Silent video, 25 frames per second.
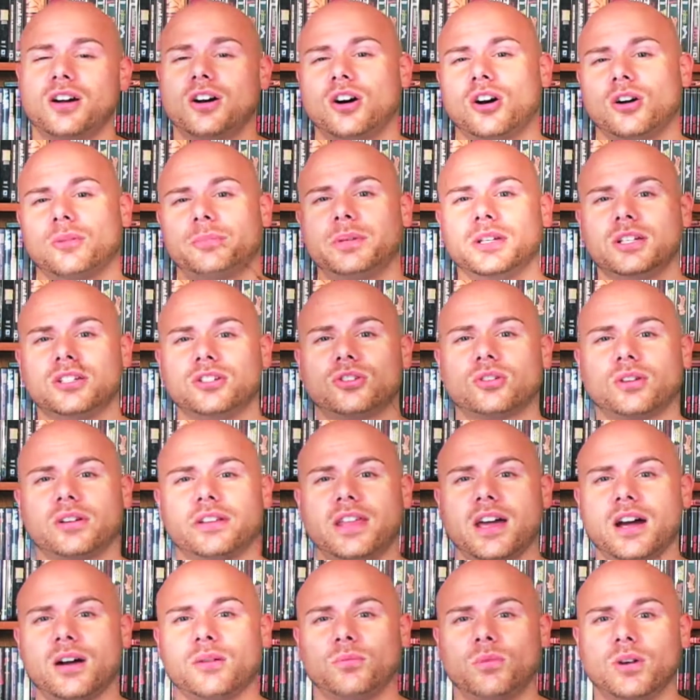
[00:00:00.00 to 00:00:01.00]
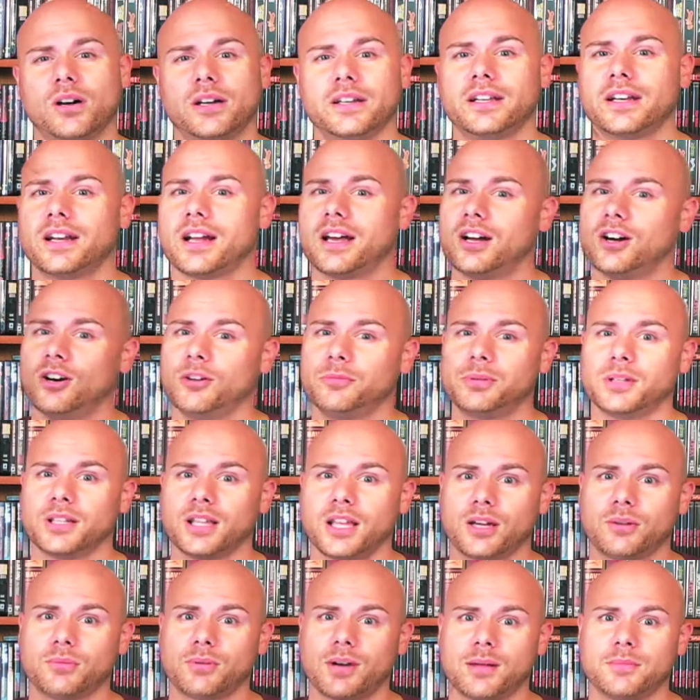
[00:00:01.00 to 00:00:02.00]
Hope you enjoyed that one, and I hope you
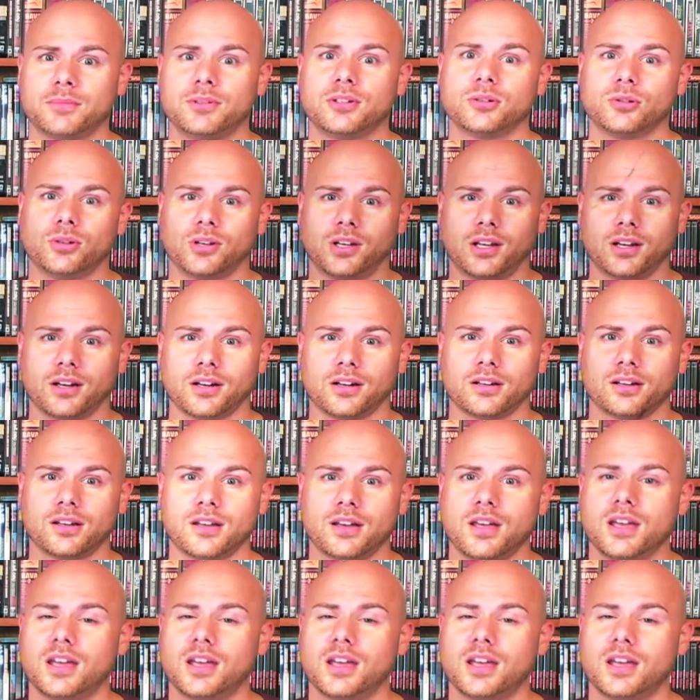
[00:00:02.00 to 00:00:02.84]
like what I'm doing here.